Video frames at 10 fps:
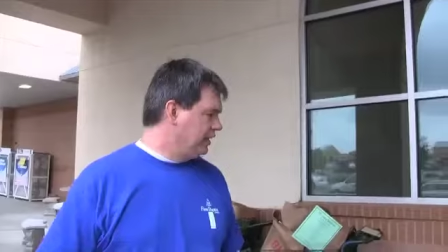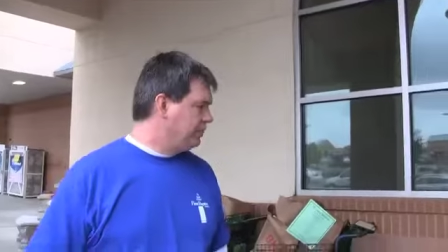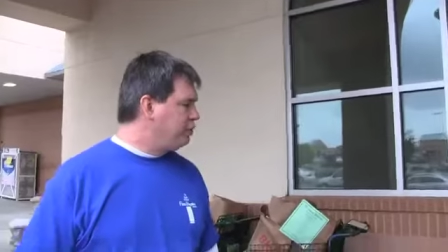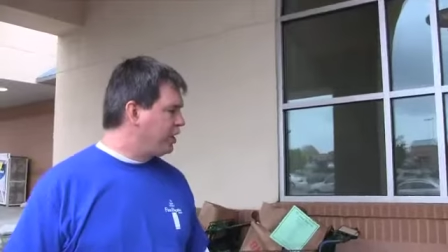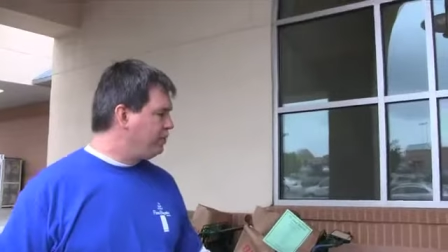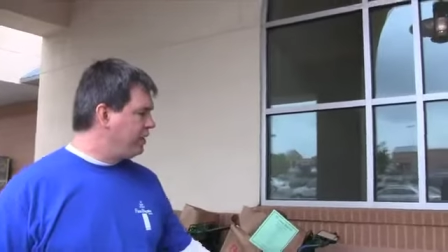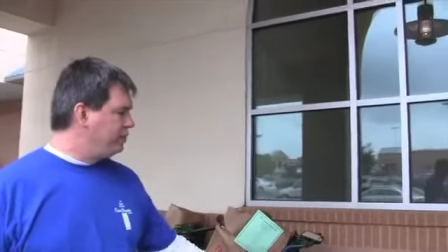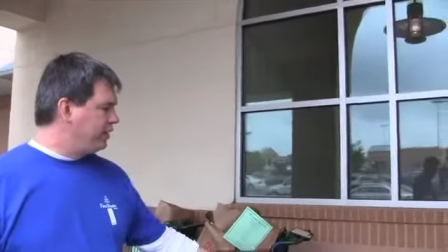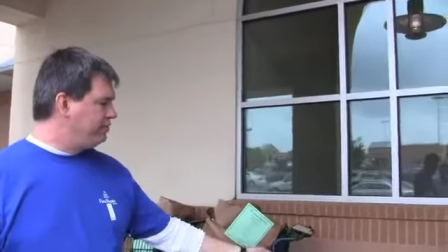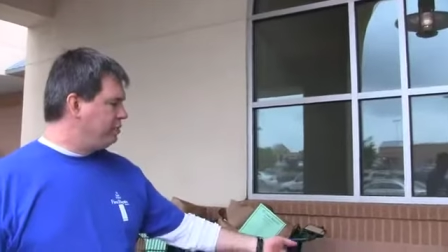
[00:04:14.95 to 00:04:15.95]
As people come
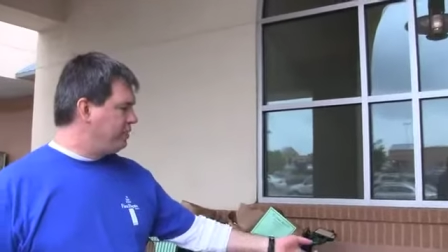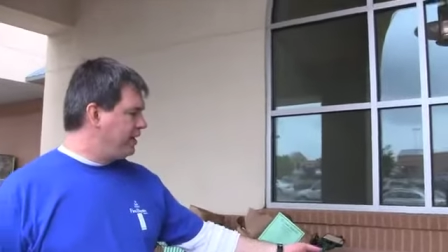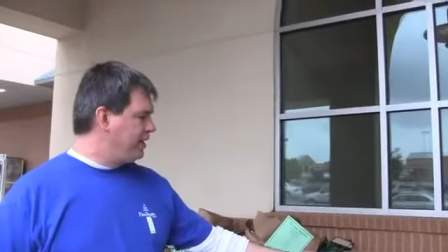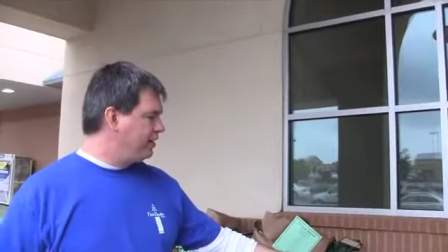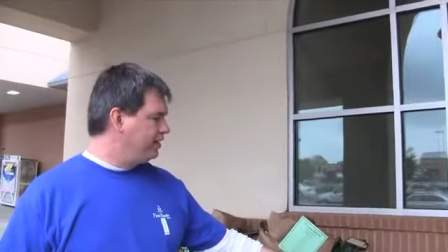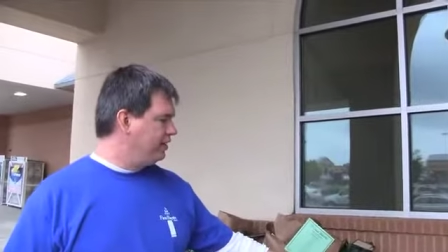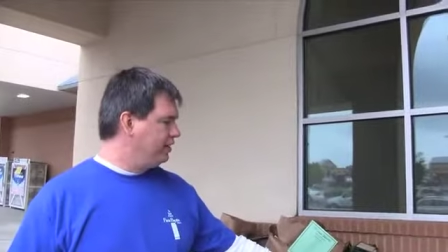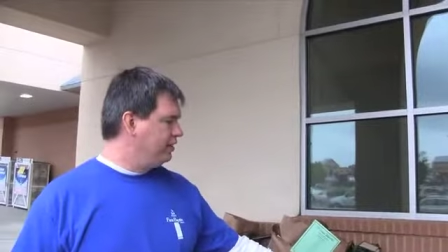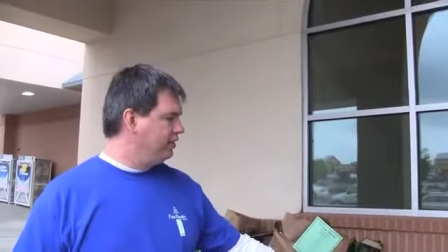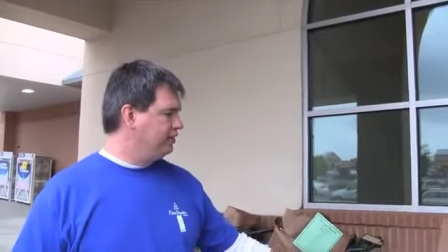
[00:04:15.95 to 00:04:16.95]
in, we give them a bag.
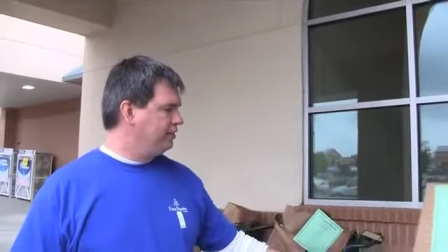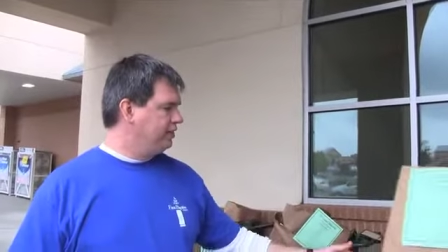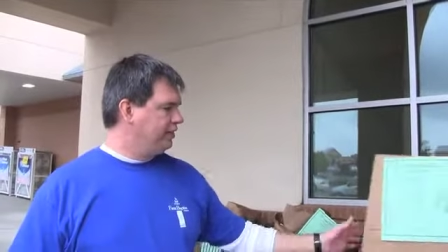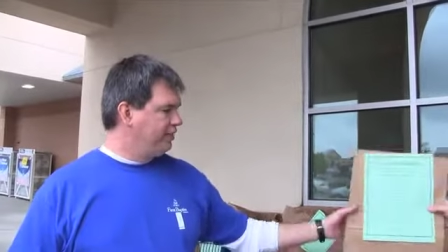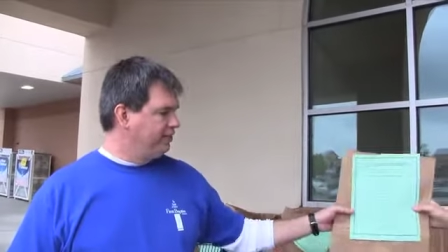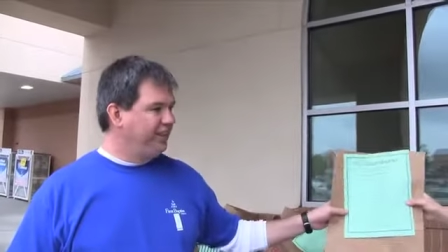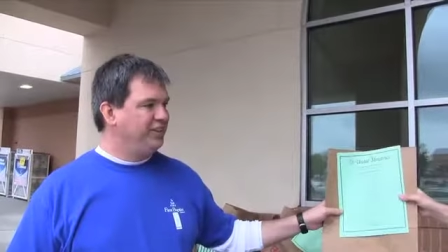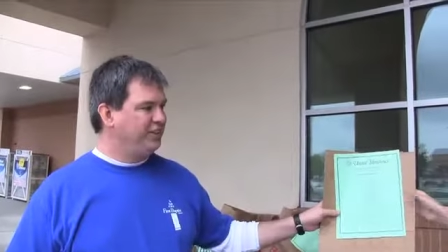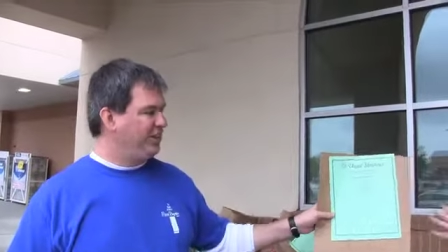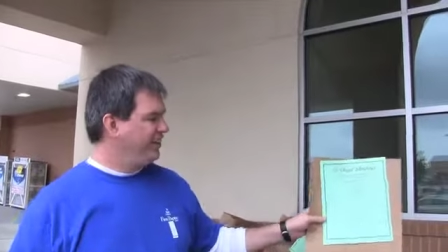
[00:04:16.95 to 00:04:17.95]
Uh, you know,
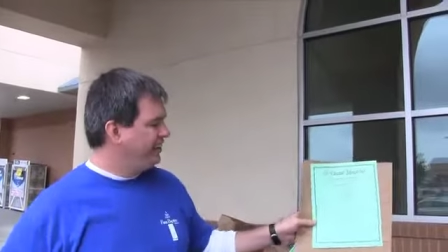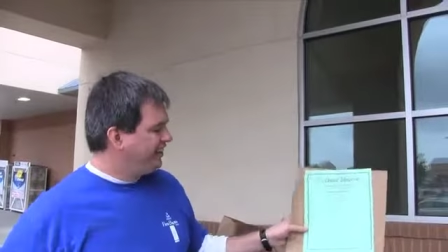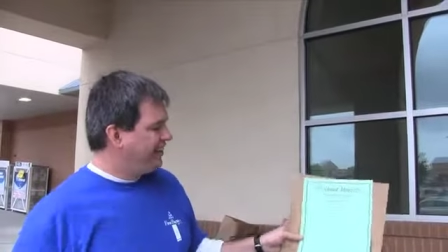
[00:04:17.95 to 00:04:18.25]
thanks, Carl.